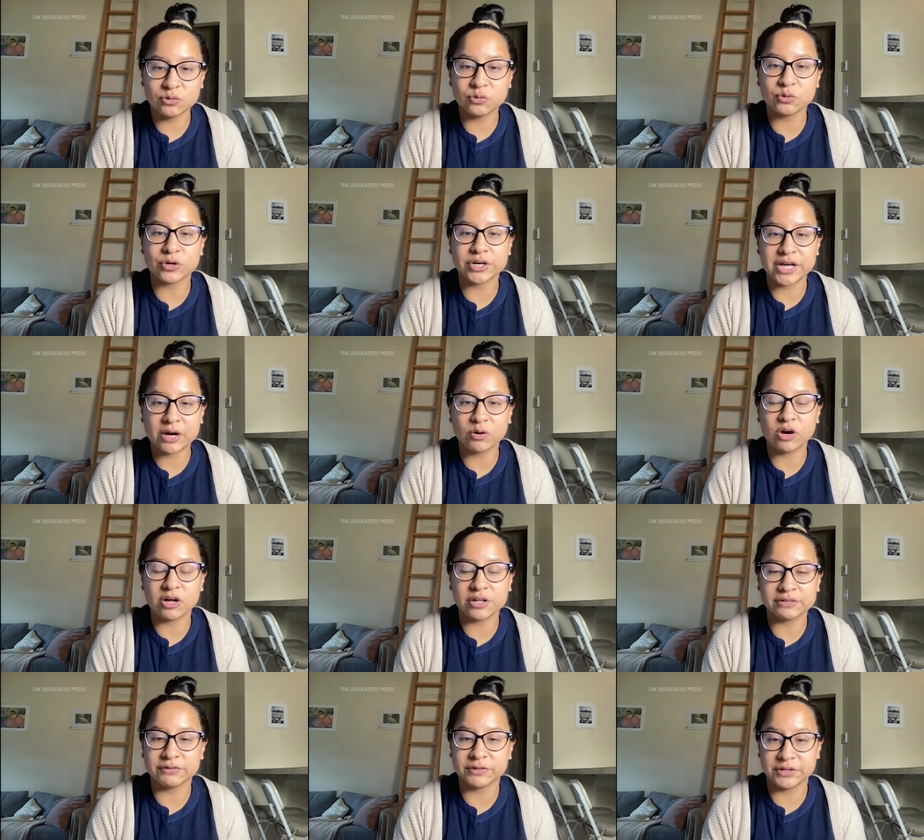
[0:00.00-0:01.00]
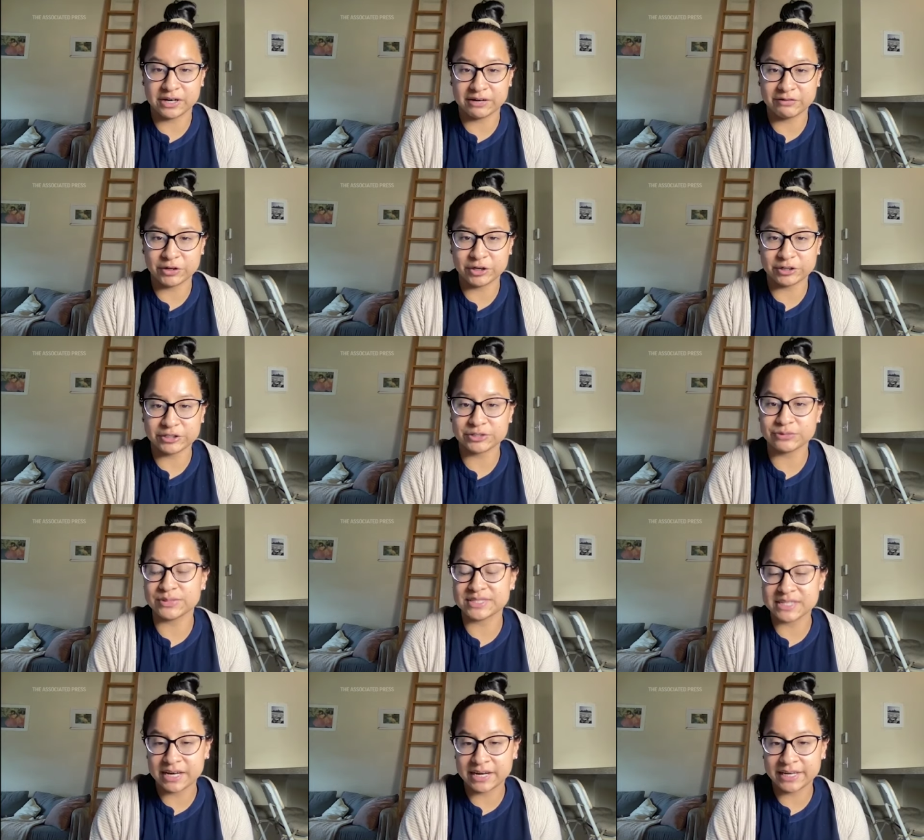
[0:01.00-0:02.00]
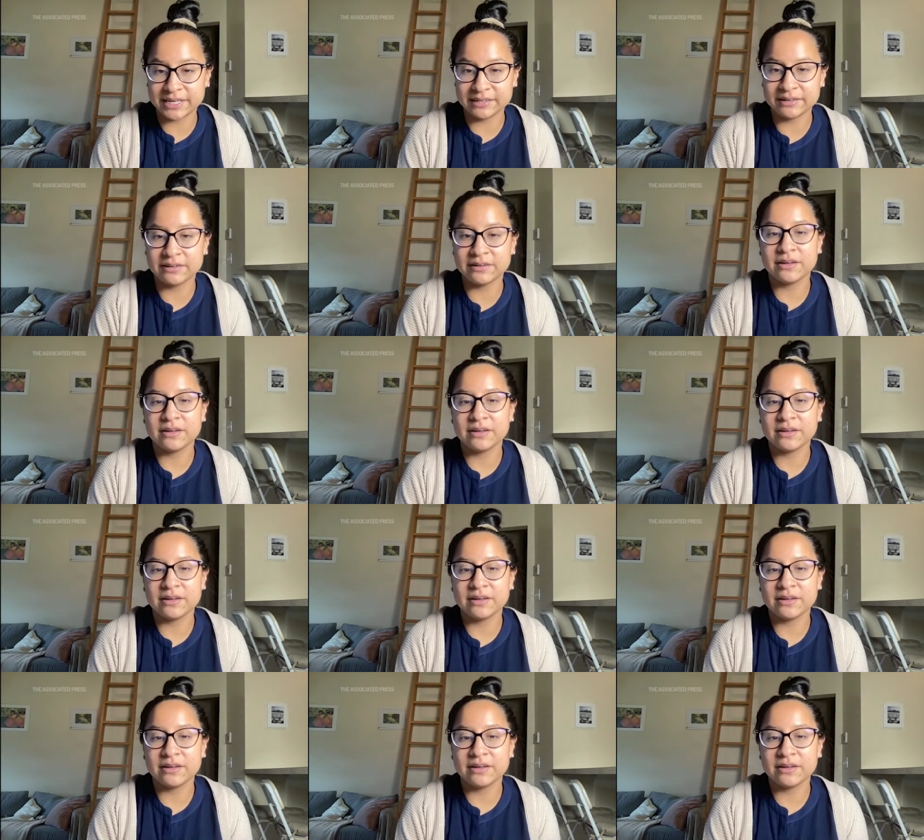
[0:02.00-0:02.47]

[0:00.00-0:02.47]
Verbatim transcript: who are now calling for the governor to resign.